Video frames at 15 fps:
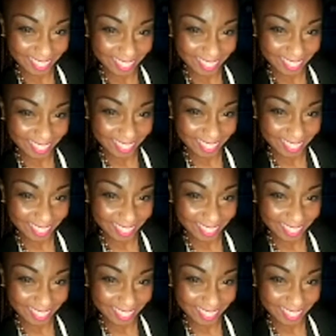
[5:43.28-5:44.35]

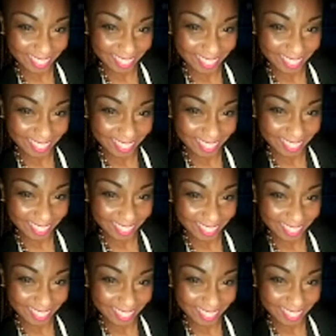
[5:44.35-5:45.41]

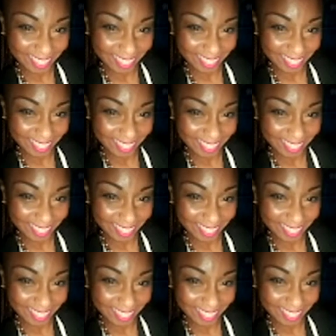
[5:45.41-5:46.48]

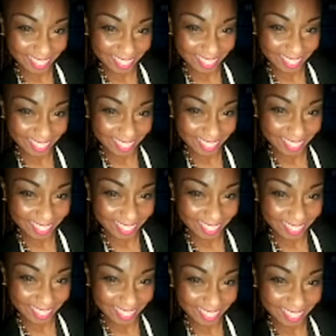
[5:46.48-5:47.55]

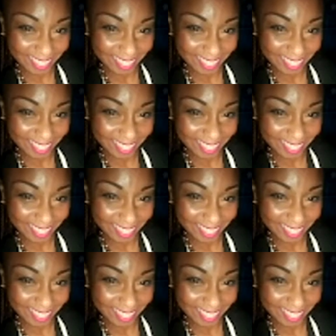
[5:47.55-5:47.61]
No words are spoken by the person on screen.